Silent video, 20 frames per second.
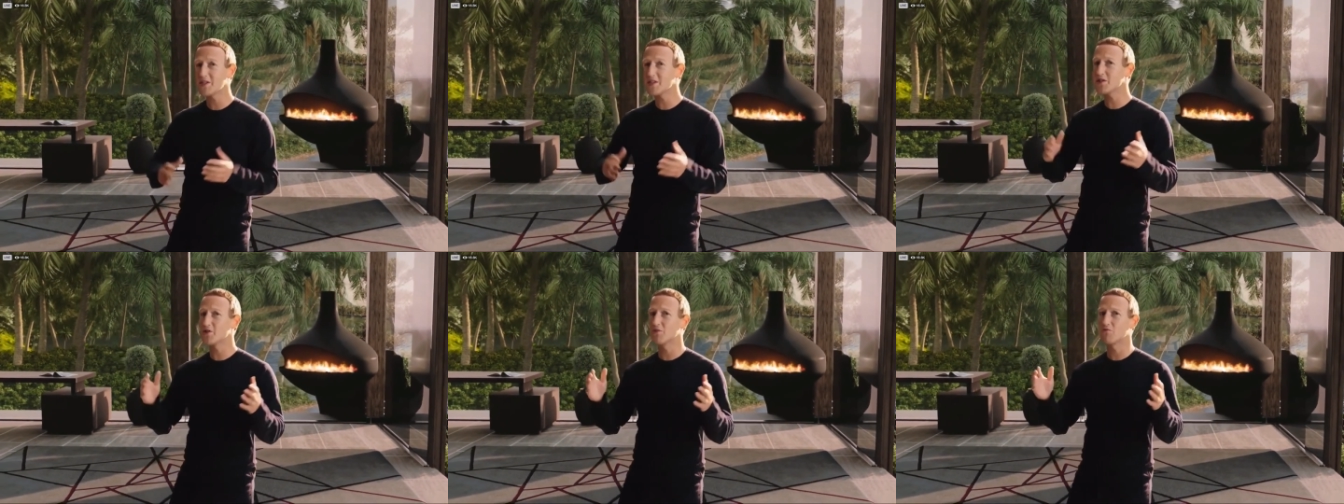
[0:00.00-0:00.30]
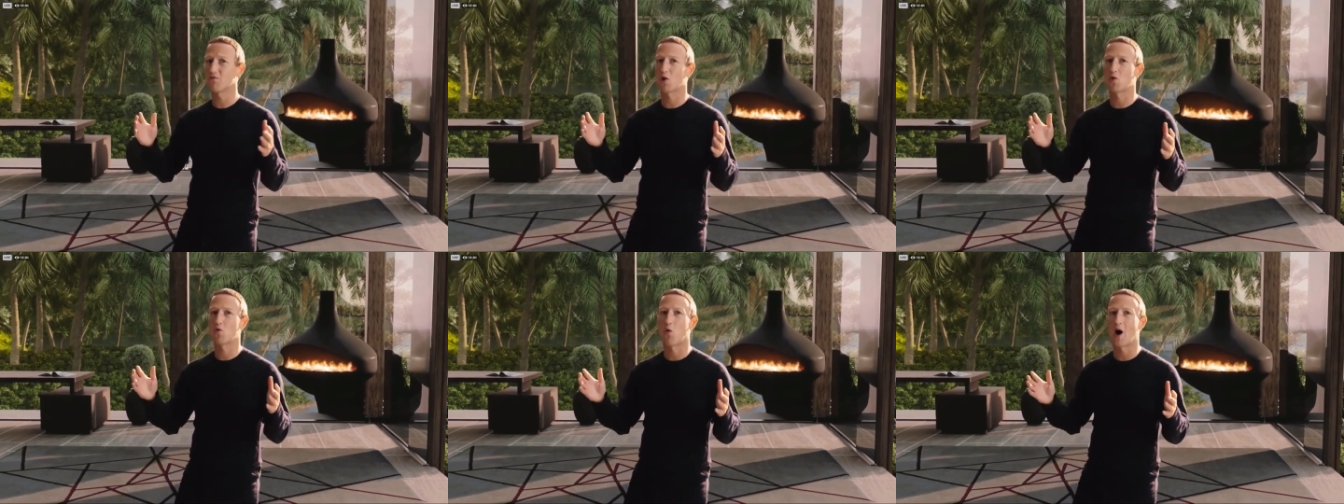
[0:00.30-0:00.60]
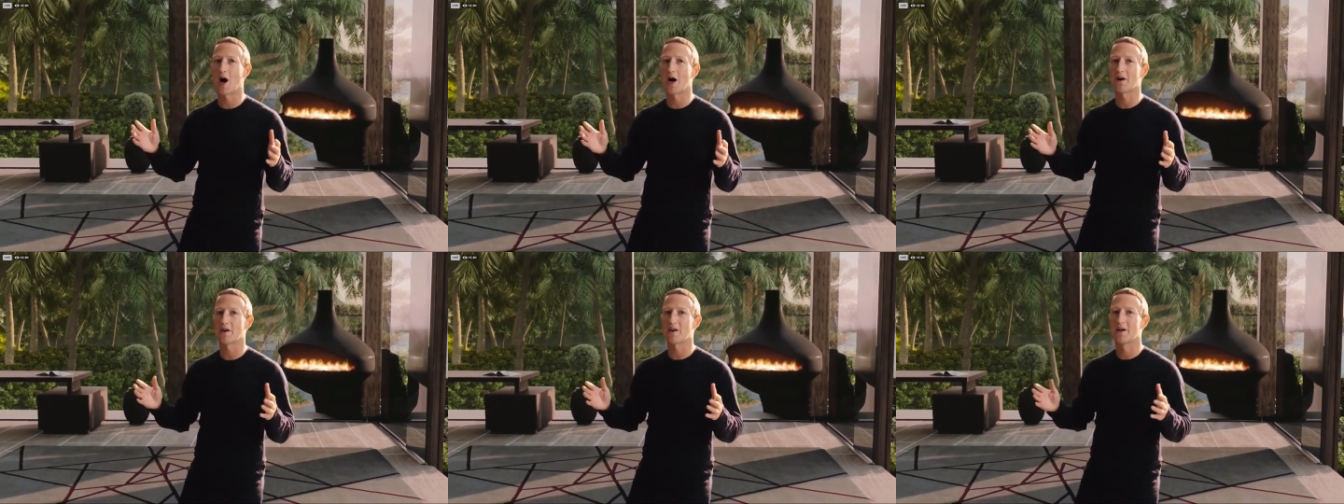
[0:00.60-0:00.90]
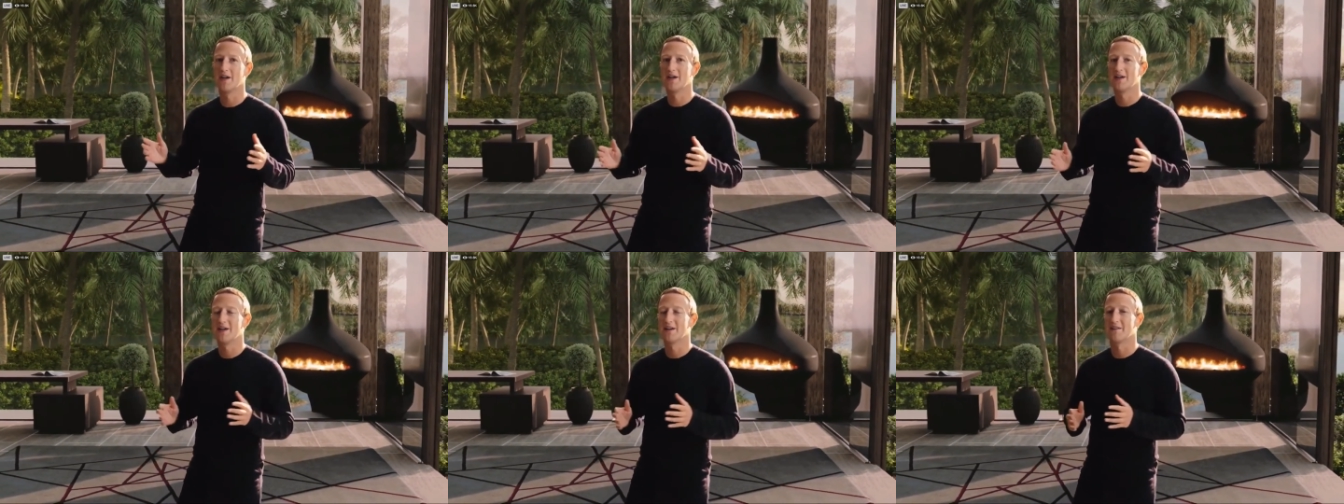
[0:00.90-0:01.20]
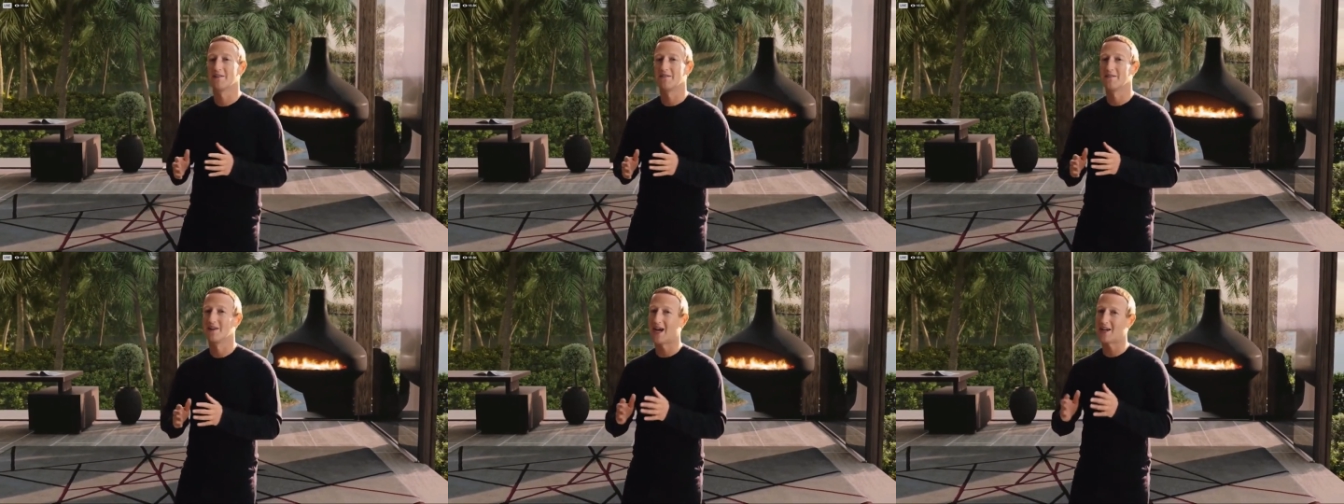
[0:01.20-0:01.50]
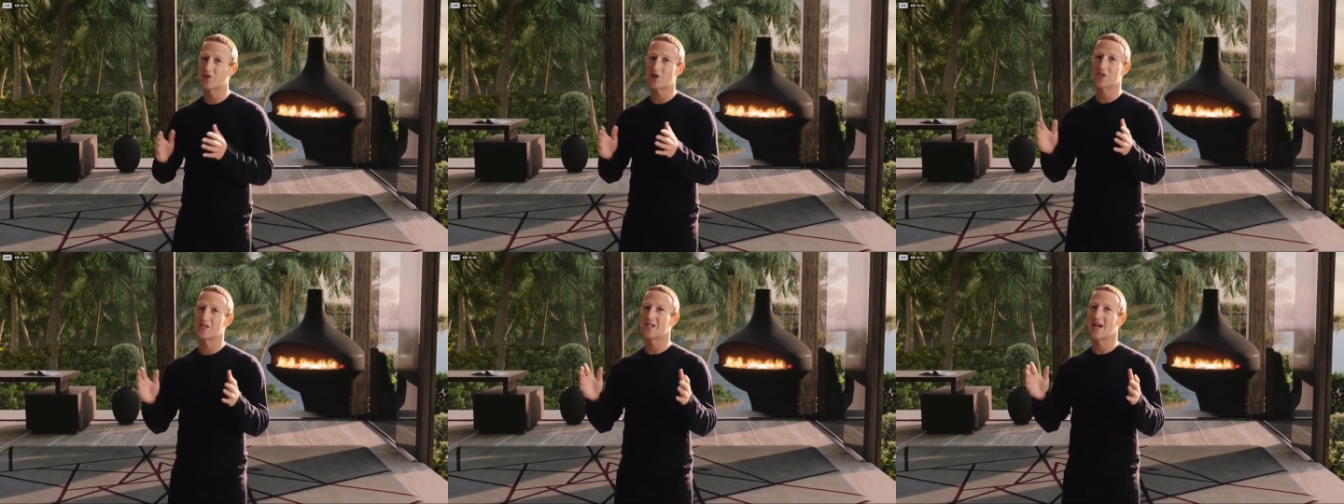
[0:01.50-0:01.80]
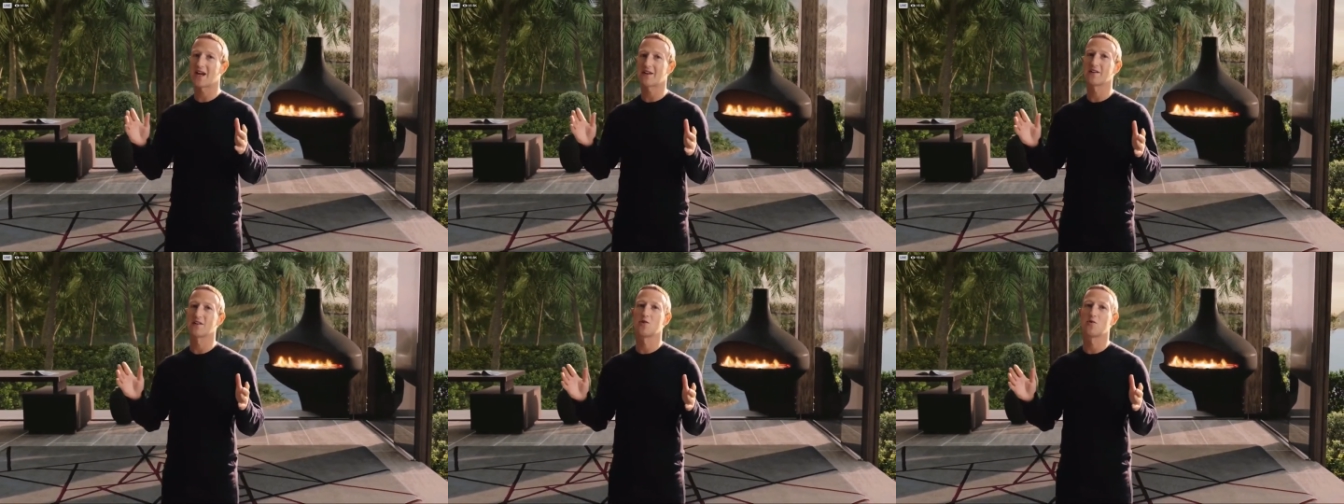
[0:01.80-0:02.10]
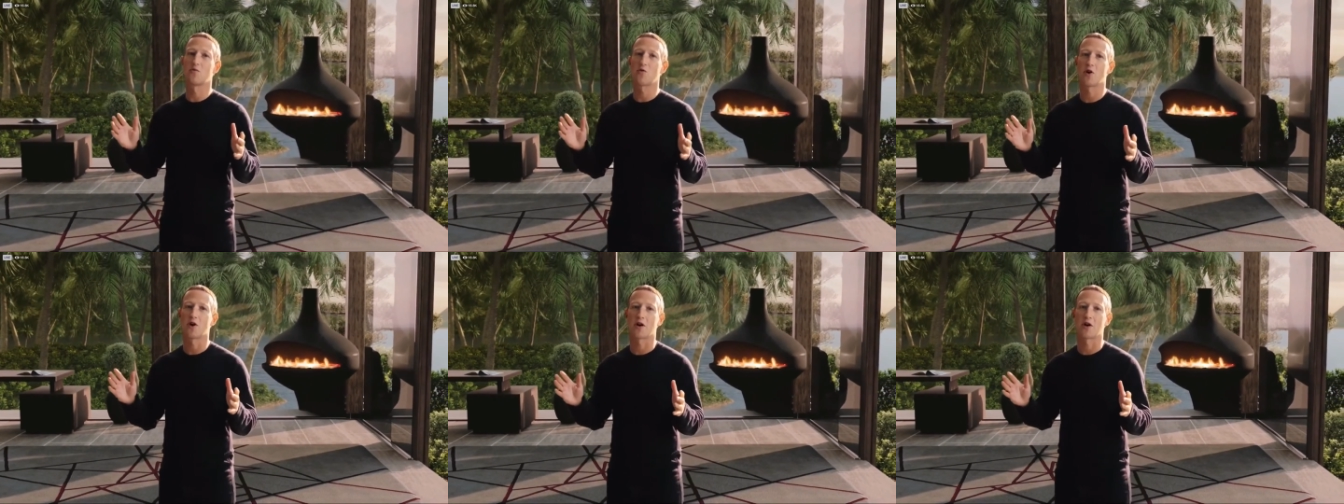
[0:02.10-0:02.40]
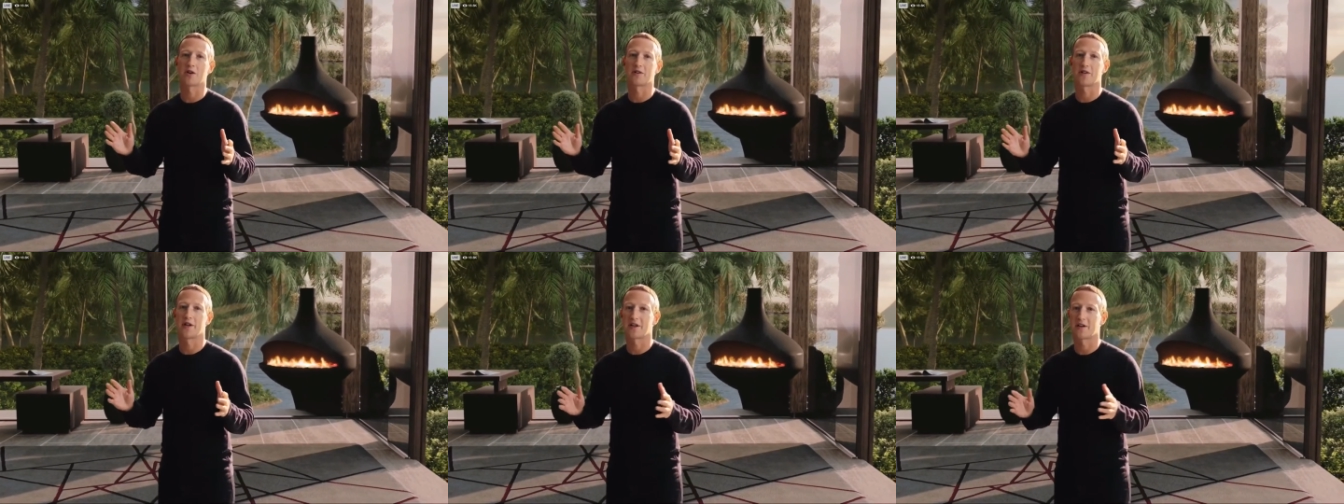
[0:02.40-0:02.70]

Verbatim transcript: And this is going to require not just technical work,